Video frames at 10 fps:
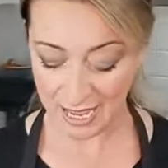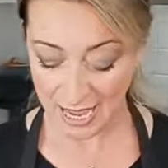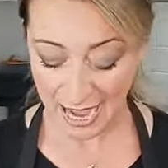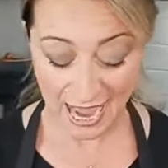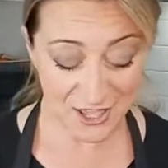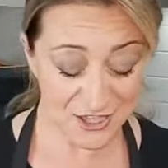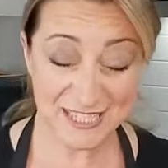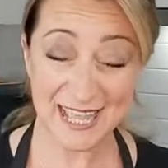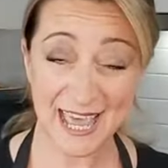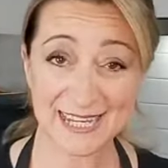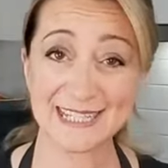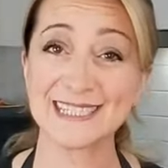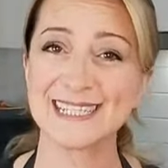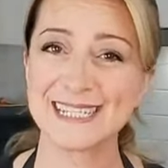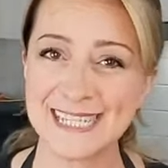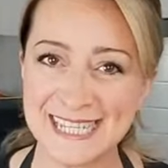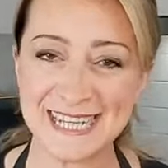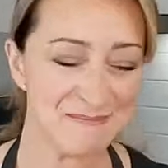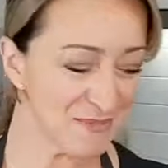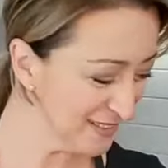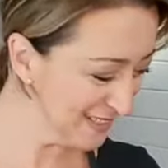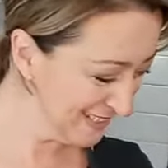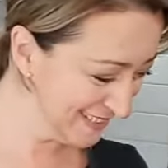I just added cinnamon